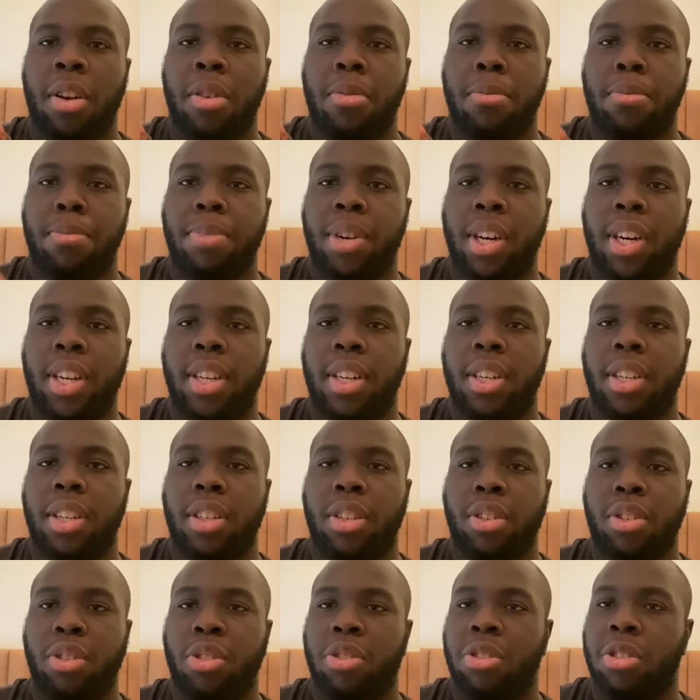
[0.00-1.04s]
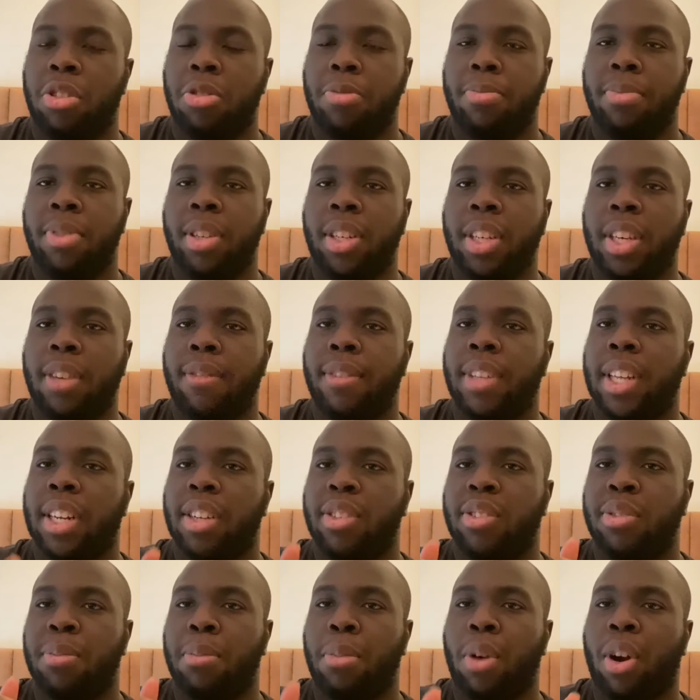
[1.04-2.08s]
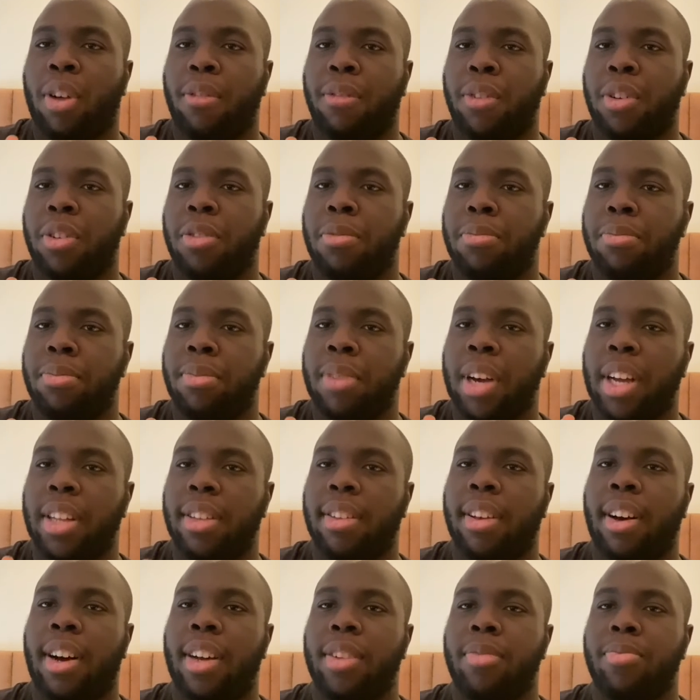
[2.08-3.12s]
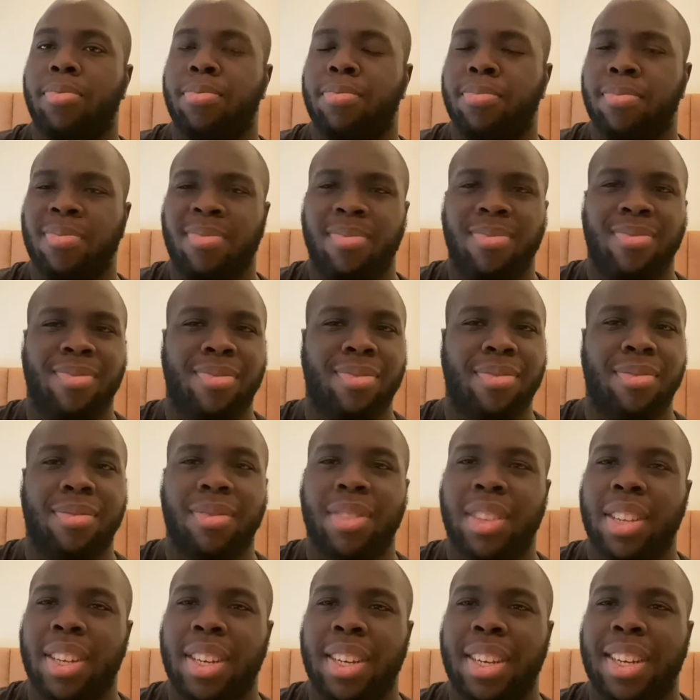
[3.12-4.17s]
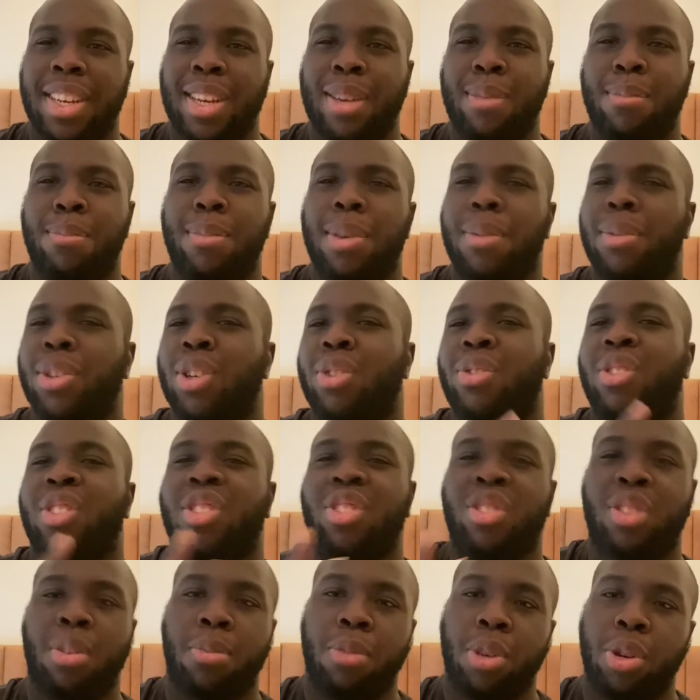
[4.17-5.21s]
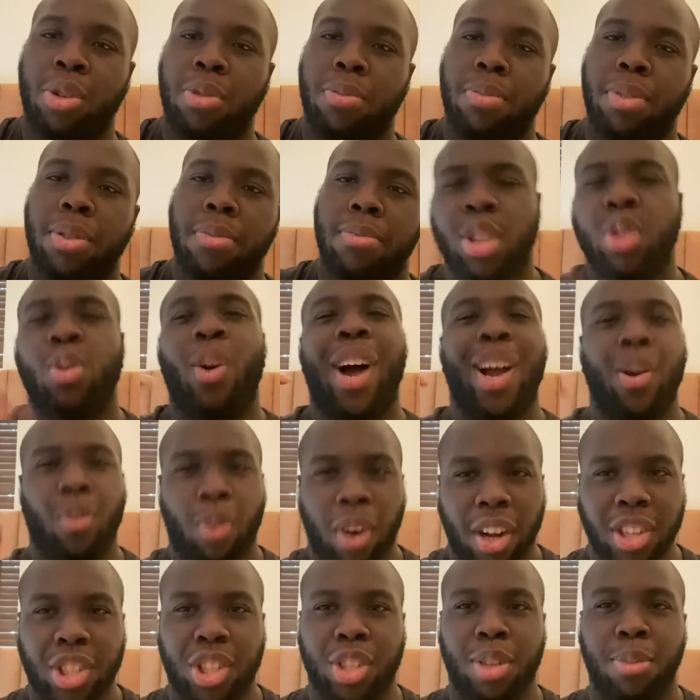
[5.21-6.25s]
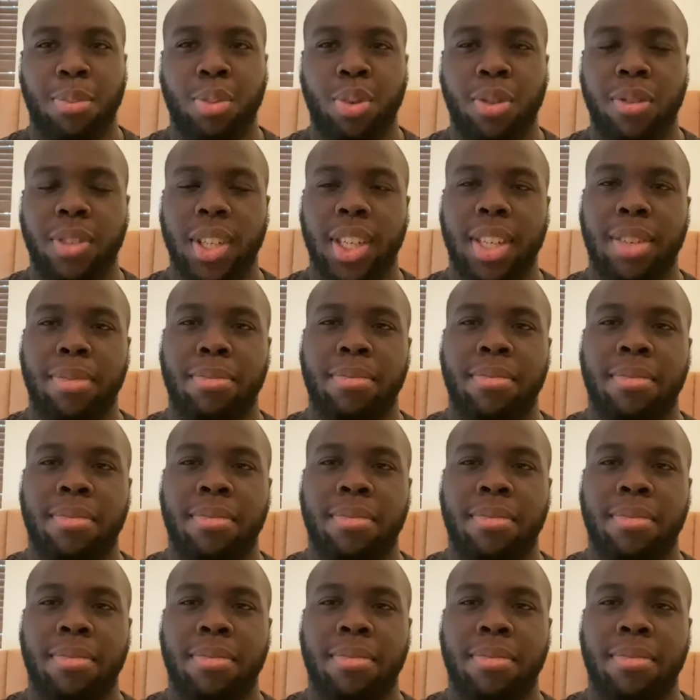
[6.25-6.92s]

but you know, given that it's Marvel, I thought, maybe there is some hope. So I watched the movie.